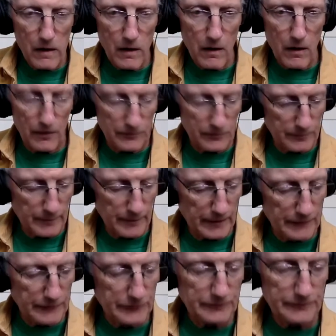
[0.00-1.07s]
on your
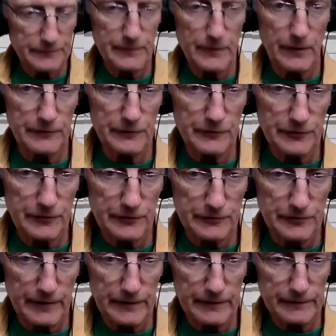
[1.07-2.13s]
bass, on your 6th
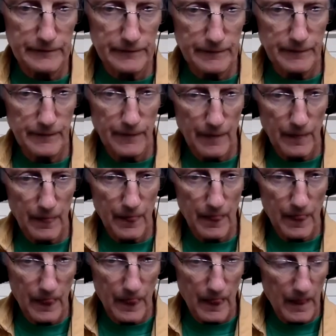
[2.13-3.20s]
string,
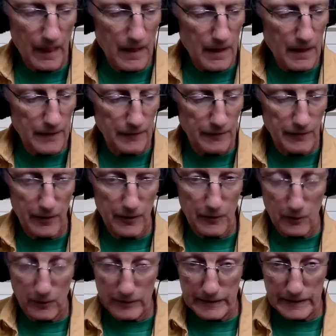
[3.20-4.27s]
and then
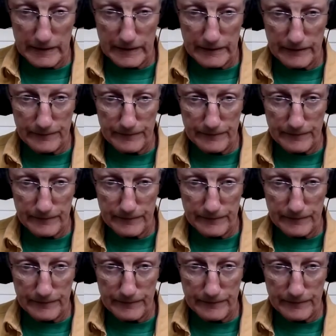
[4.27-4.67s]
on E.